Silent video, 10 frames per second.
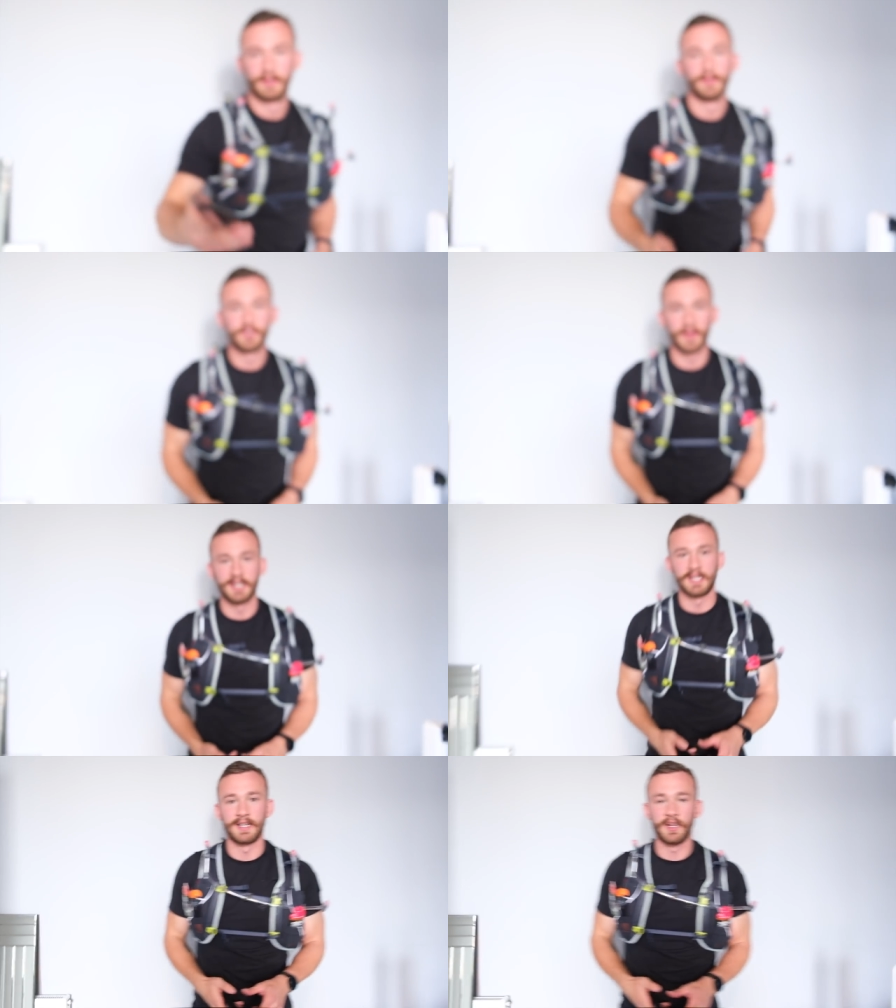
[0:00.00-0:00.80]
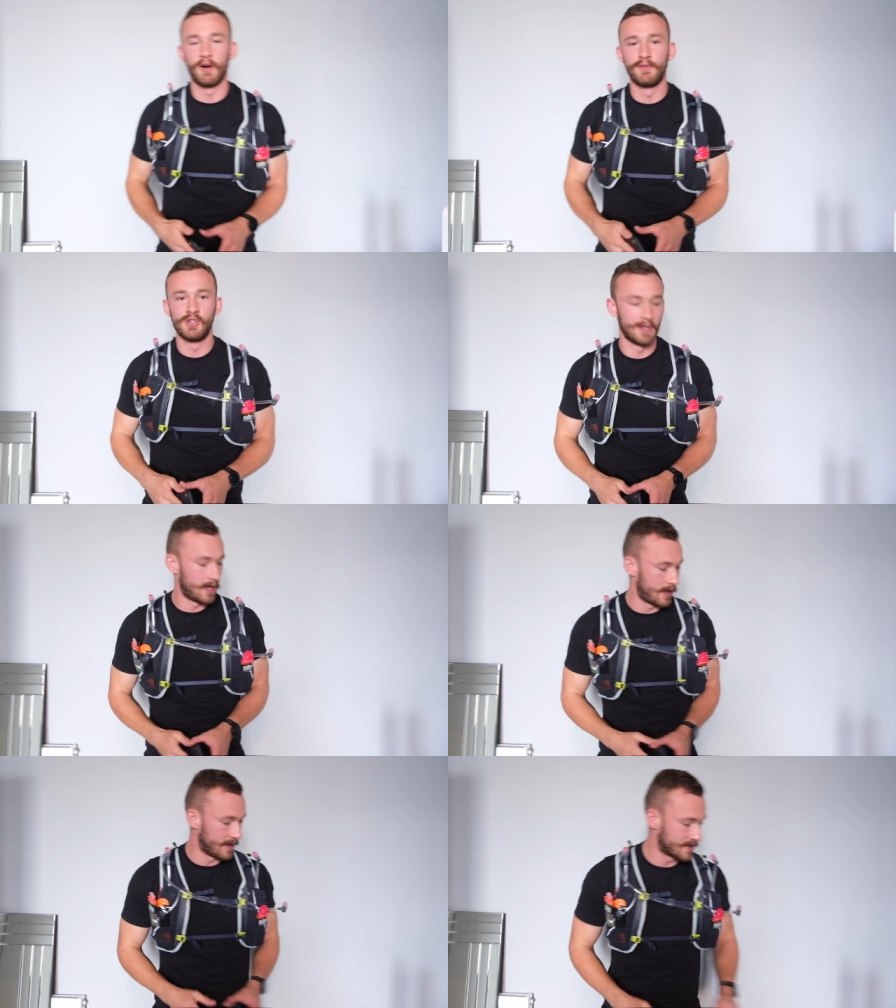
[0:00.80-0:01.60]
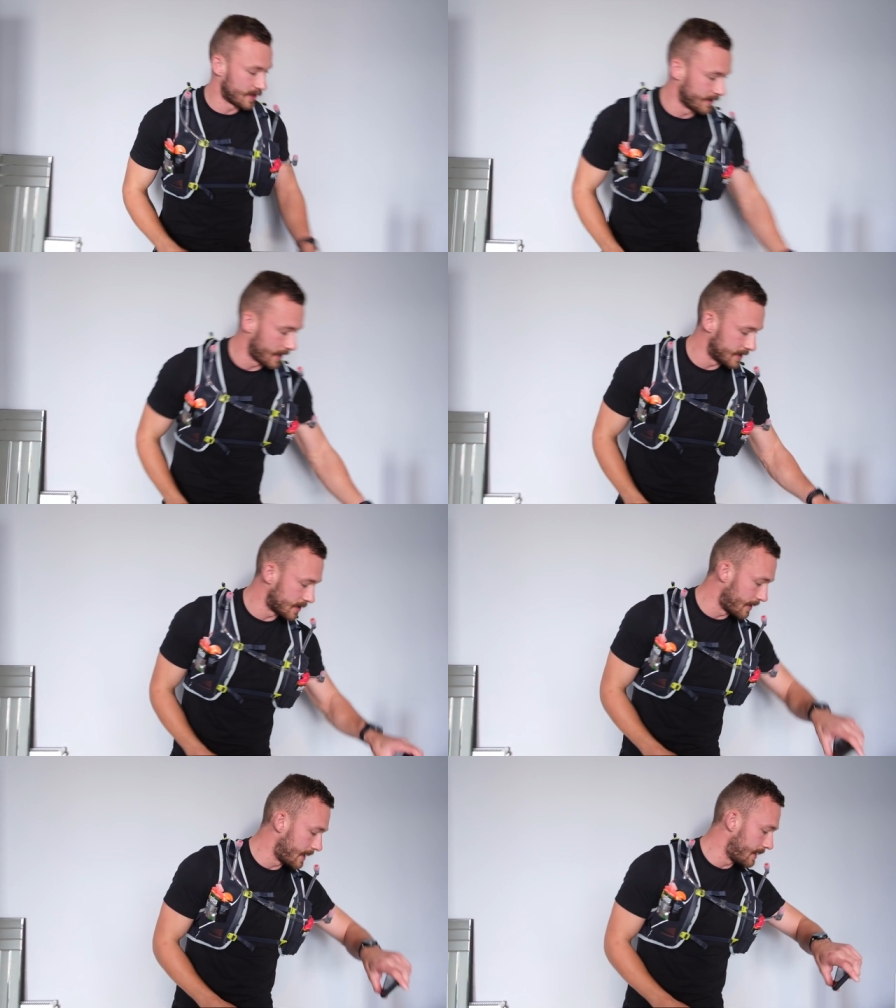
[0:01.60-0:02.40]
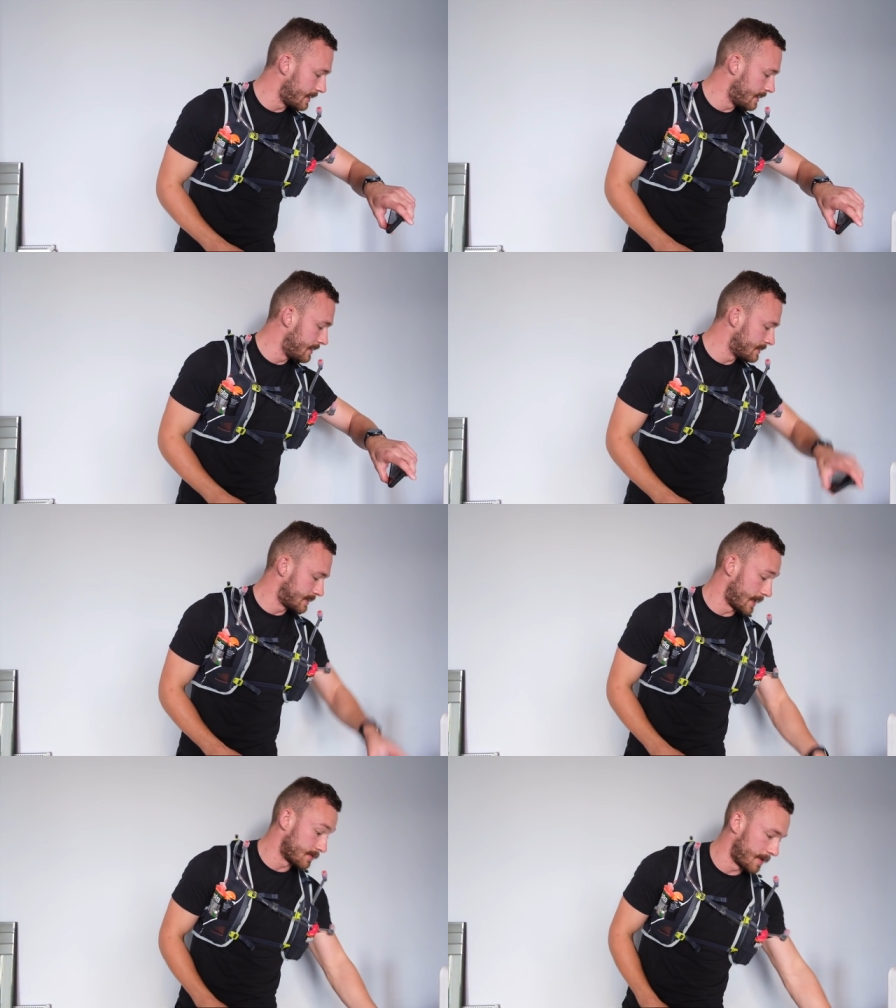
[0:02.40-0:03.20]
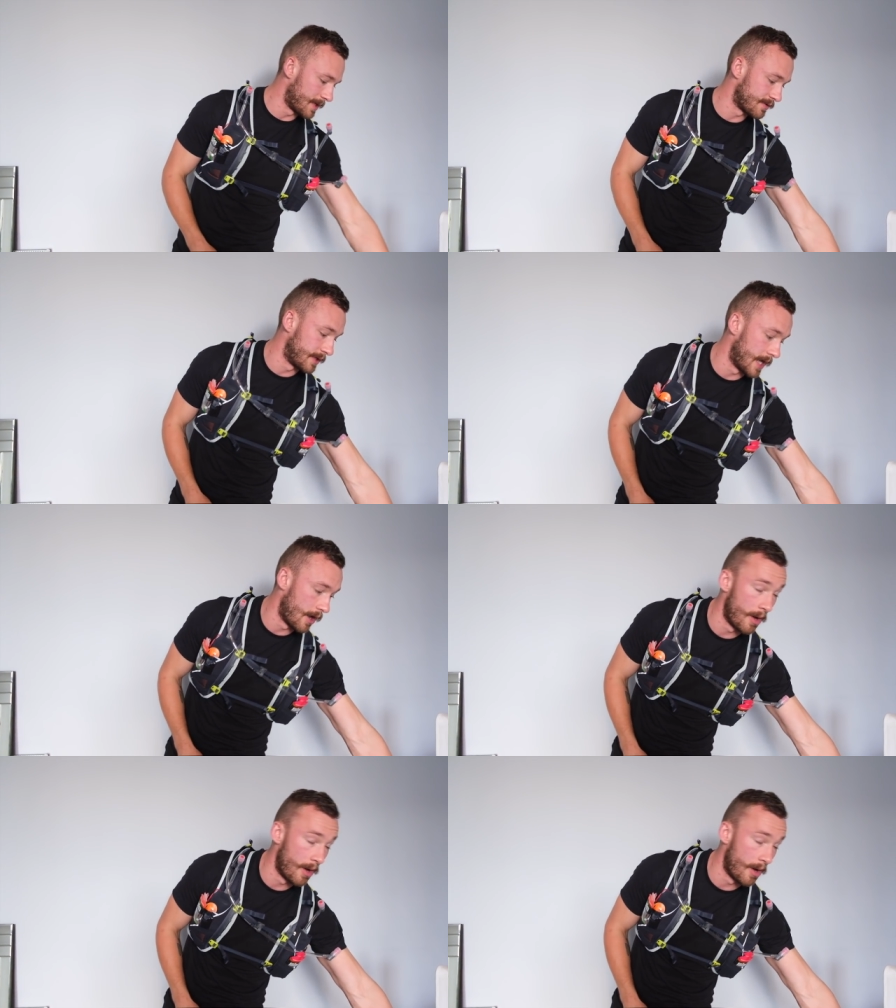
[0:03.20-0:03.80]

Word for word: The 26th of July, Sunday, so it is, yeah, 3:20 now.